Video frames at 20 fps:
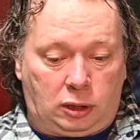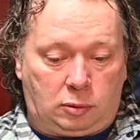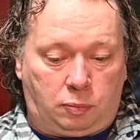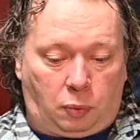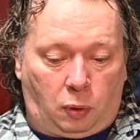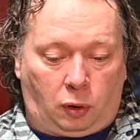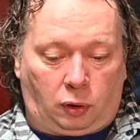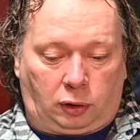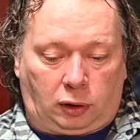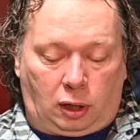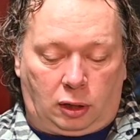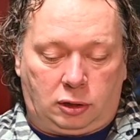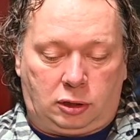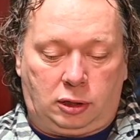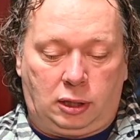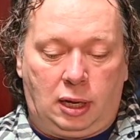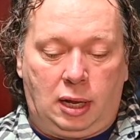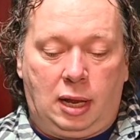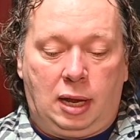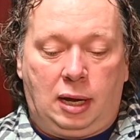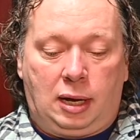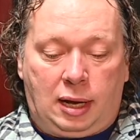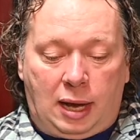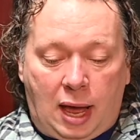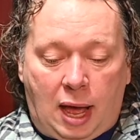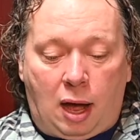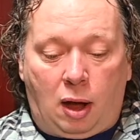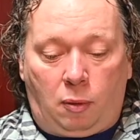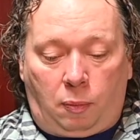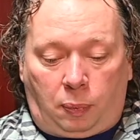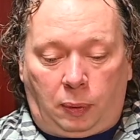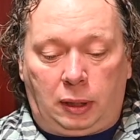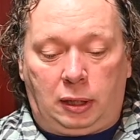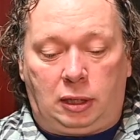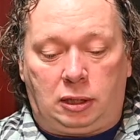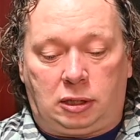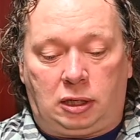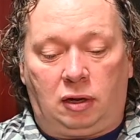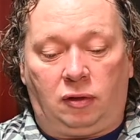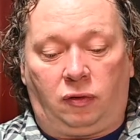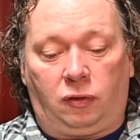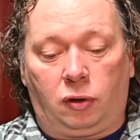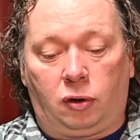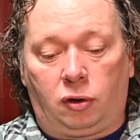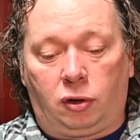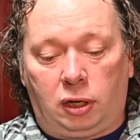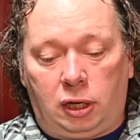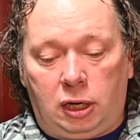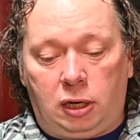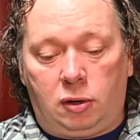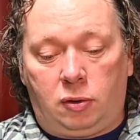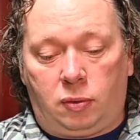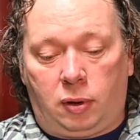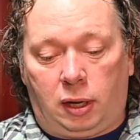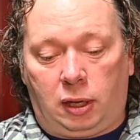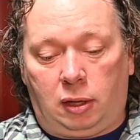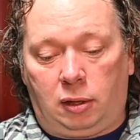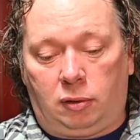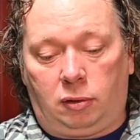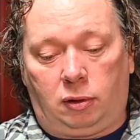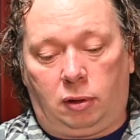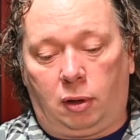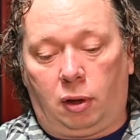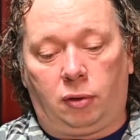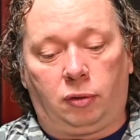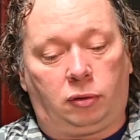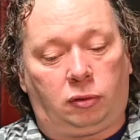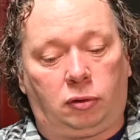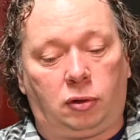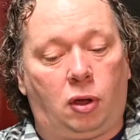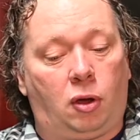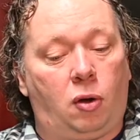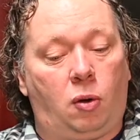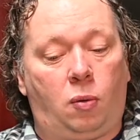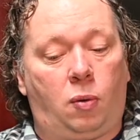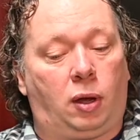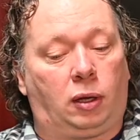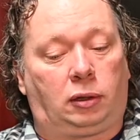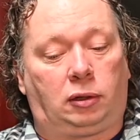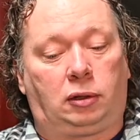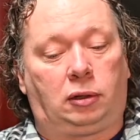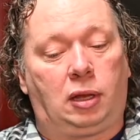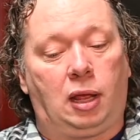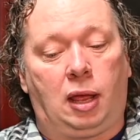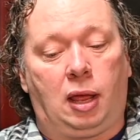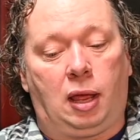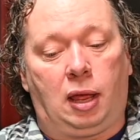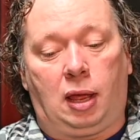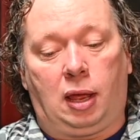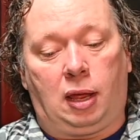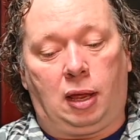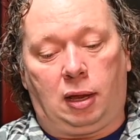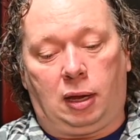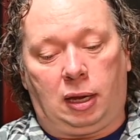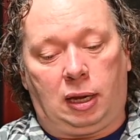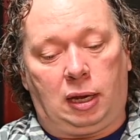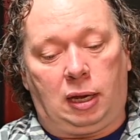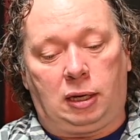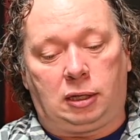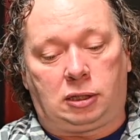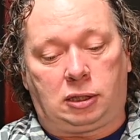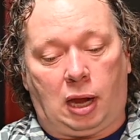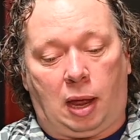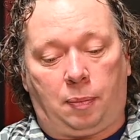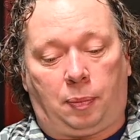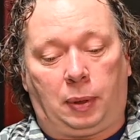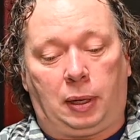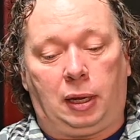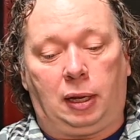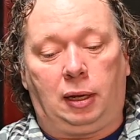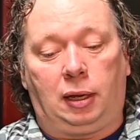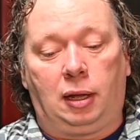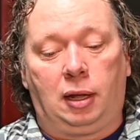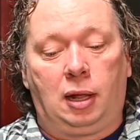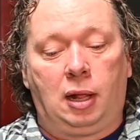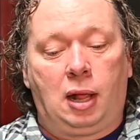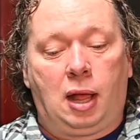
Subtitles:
broadcast. Now, please, if you're new and you don't know what is happening,